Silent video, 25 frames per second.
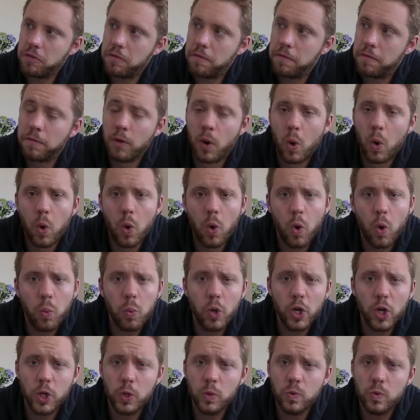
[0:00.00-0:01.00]
4
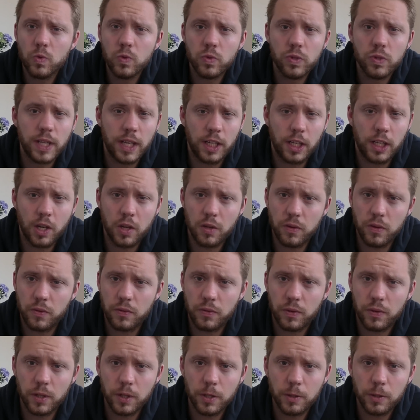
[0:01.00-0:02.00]
wounds that go
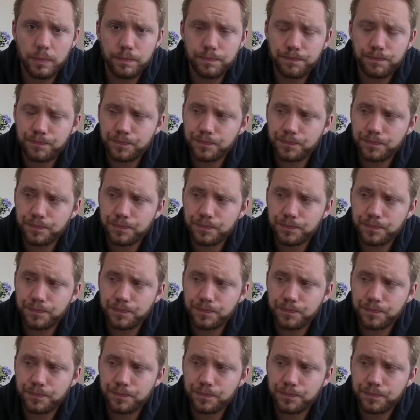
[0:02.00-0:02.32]
through.